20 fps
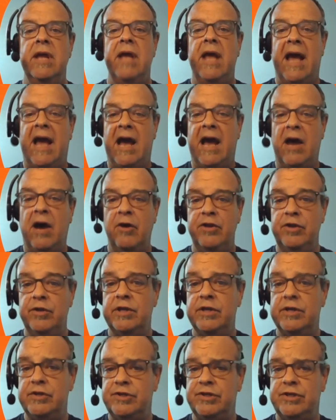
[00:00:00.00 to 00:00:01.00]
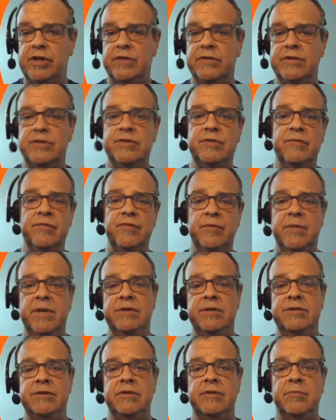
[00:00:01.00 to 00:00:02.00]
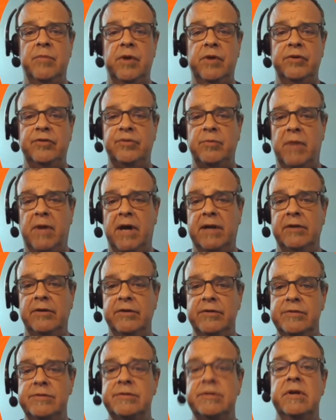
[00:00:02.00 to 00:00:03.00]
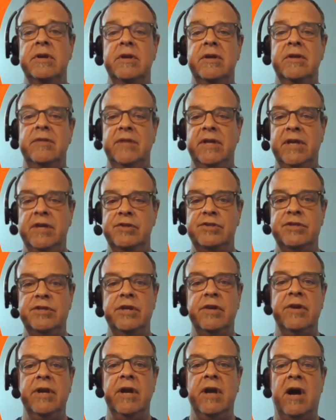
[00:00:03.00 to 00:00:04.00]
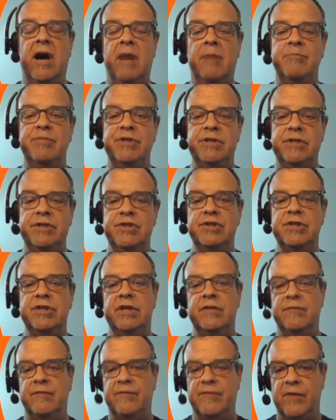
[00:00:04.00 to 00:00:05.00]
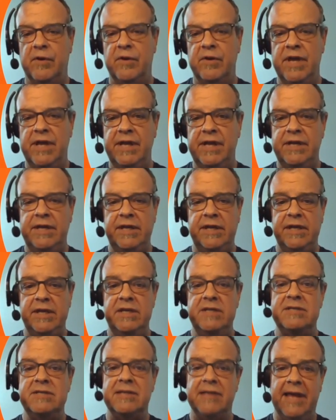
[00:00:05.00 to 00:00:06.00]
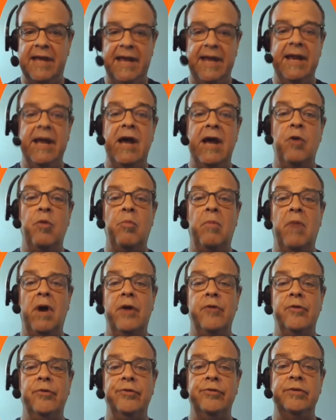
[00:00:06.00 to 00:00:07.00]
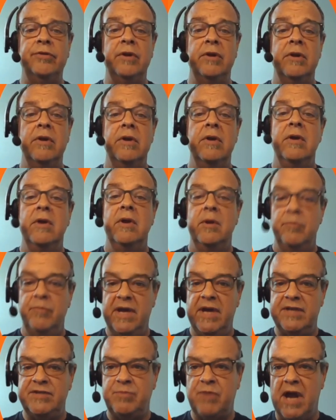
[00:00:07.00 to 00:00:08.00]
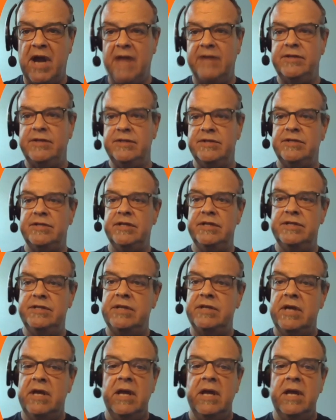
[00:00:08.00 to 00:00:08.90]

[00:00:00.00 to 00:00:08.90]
how you can share this information amongst modelers, the engineering options, inferring keys, laying out models, best practices